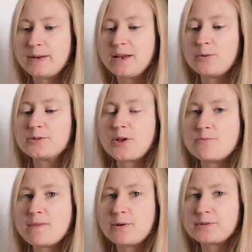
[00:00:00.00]
but it
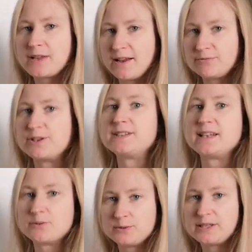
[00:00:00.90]
also melts every
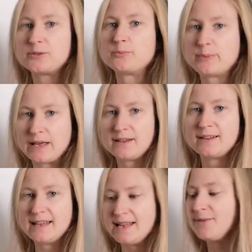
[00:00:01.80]
single little bit
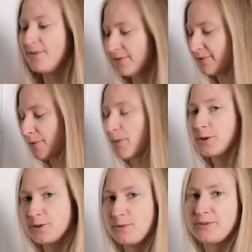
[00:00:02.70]
in the
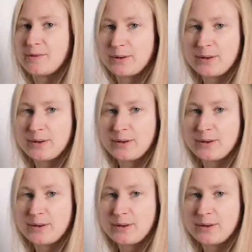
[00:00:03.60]
bottom of it,